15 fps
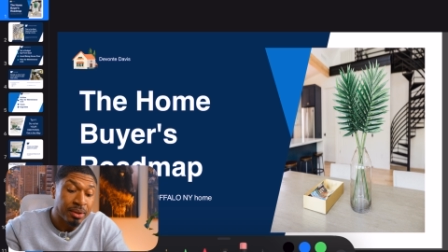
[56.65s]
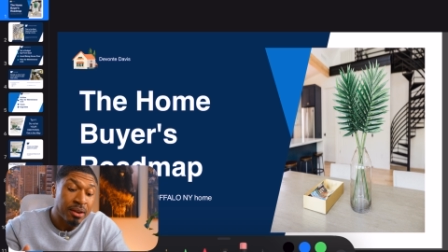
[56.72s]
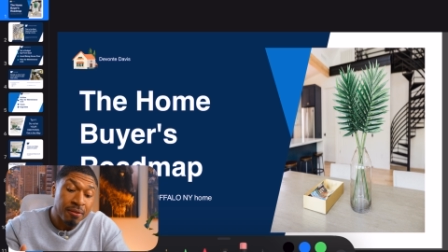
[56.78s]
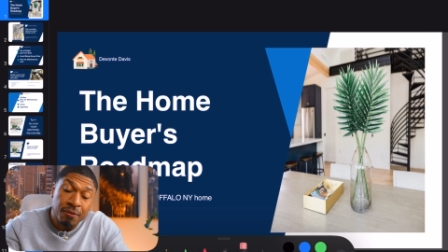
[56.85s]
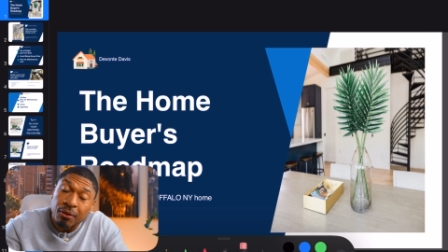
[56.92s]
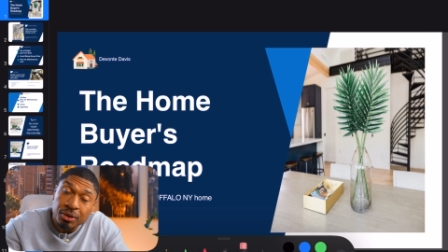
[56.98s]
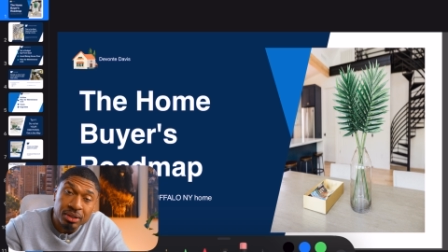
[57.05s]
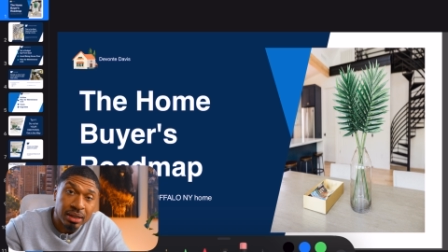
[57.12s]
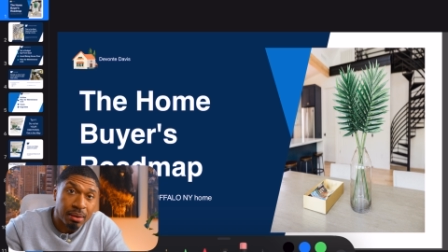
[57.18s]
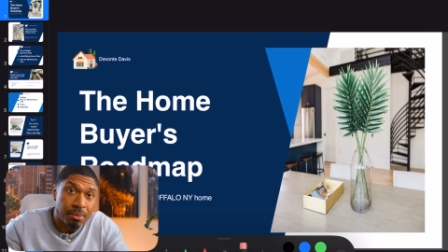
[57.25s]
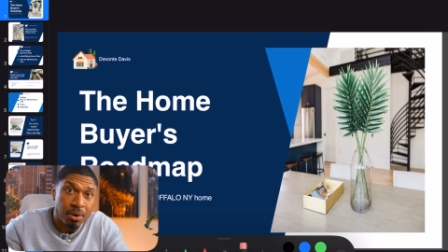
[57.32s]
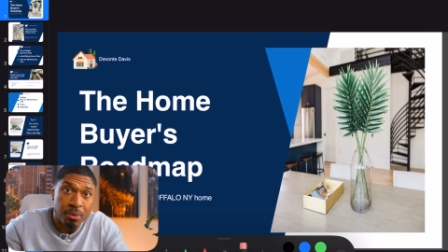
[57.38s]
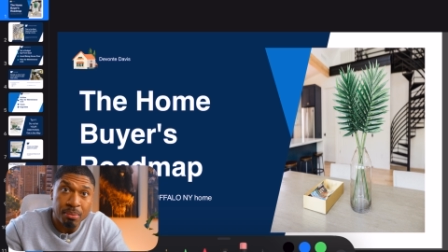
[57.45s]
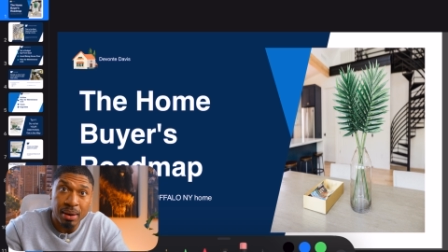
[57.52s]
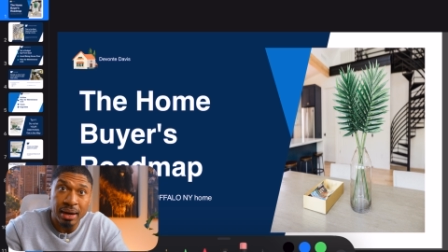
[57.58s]
First time
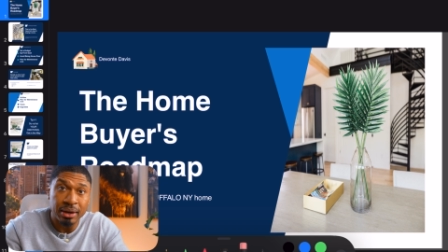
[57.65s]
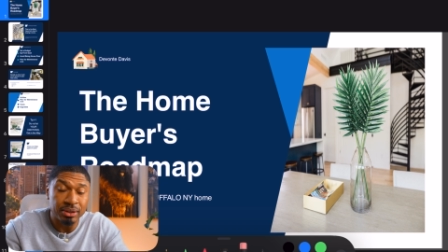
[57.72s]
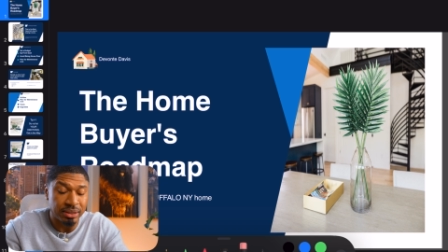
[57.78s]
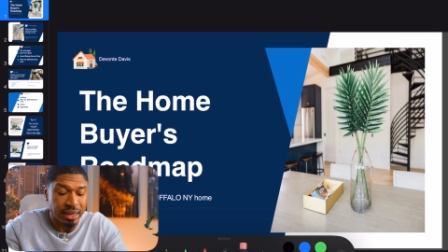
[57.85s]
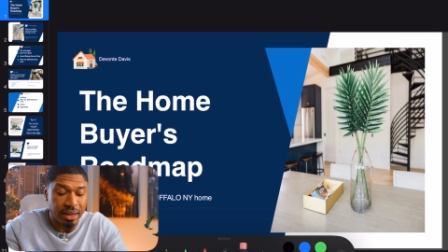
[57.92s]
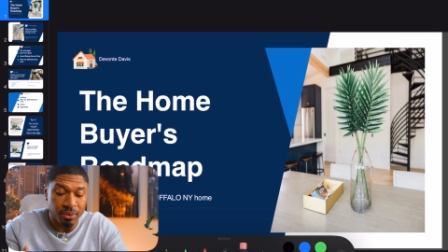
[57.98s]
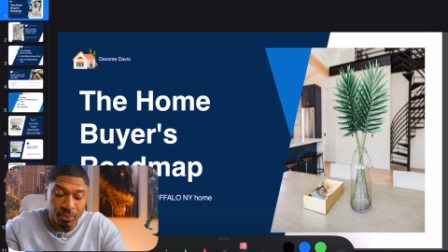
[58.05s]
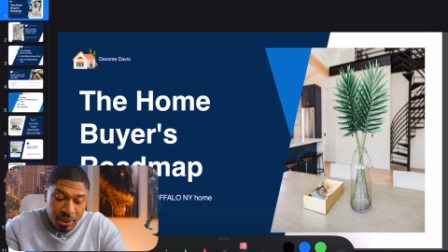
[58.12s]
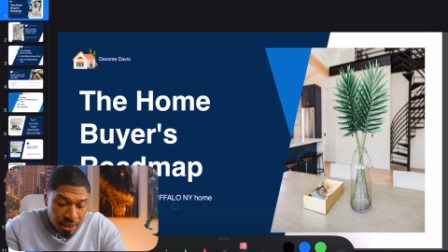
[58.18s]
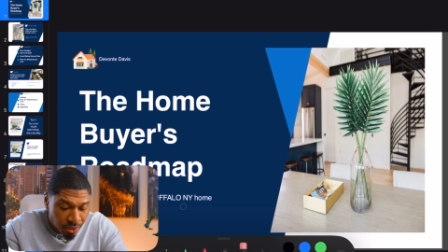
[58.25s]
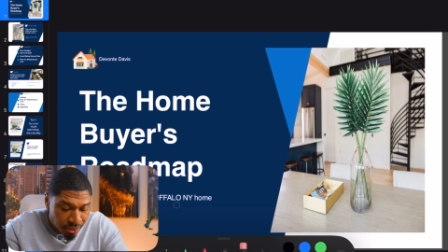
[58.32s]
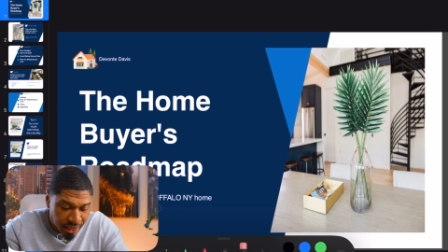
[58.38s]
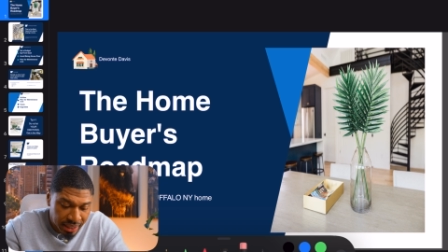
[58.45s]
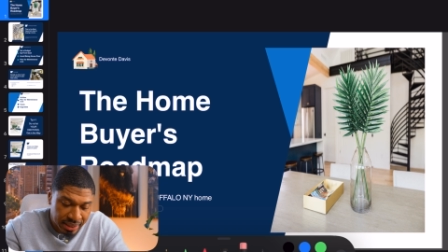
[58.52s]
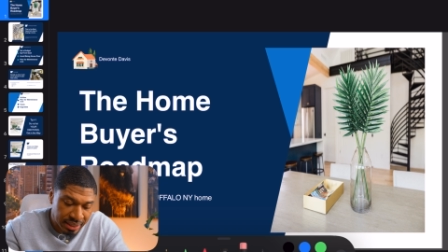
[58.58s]
home buyers and
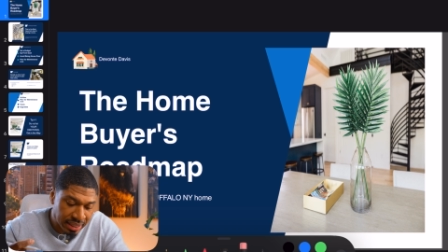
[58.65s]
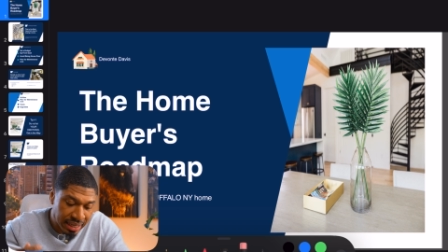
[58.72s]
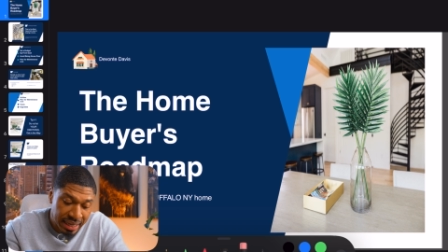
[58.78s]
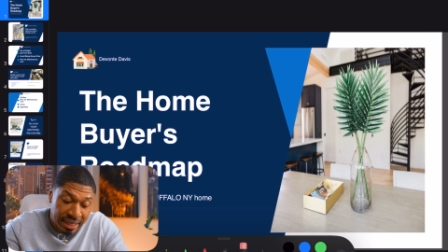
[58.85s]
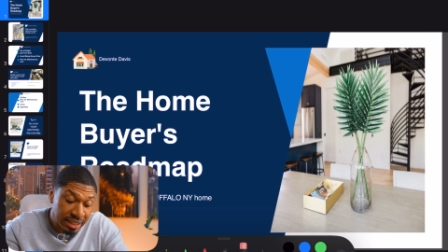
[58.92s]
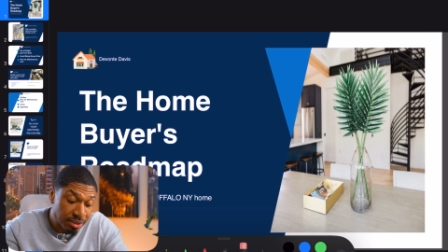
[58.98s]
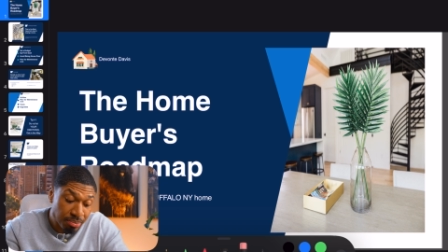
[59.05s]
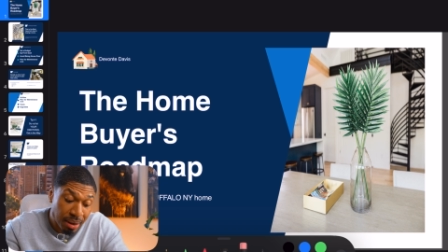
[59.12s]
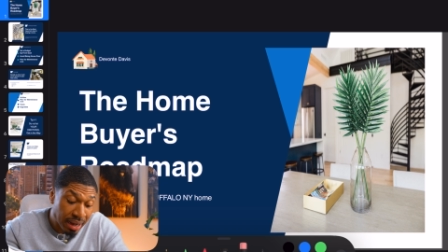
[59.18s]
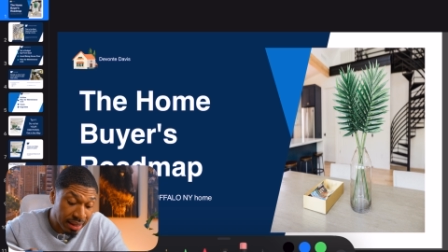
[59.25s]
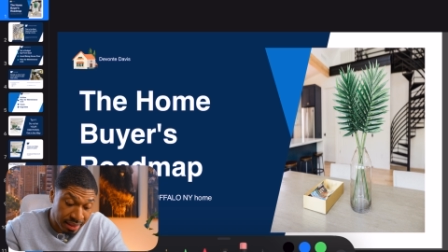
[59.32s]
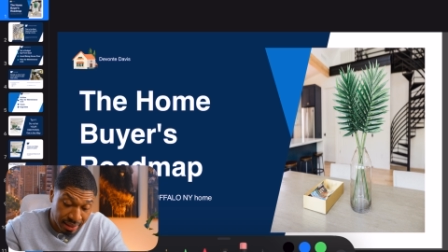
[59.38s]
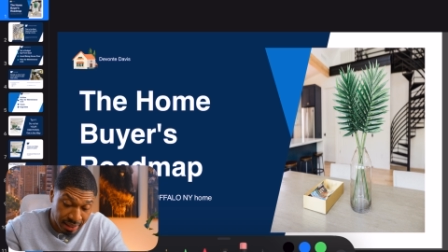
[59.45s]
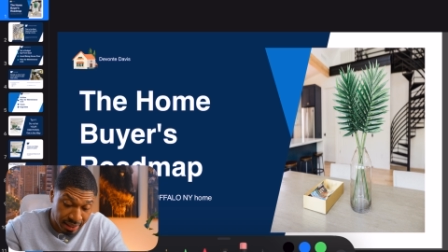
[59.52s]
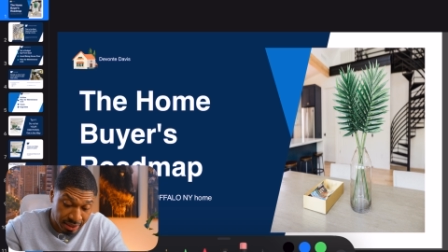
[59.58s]
relocation is my
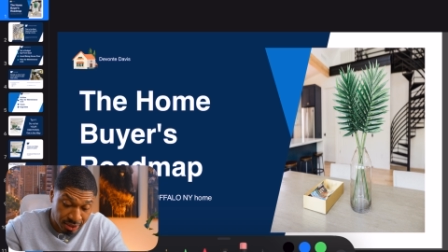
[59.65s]
thing.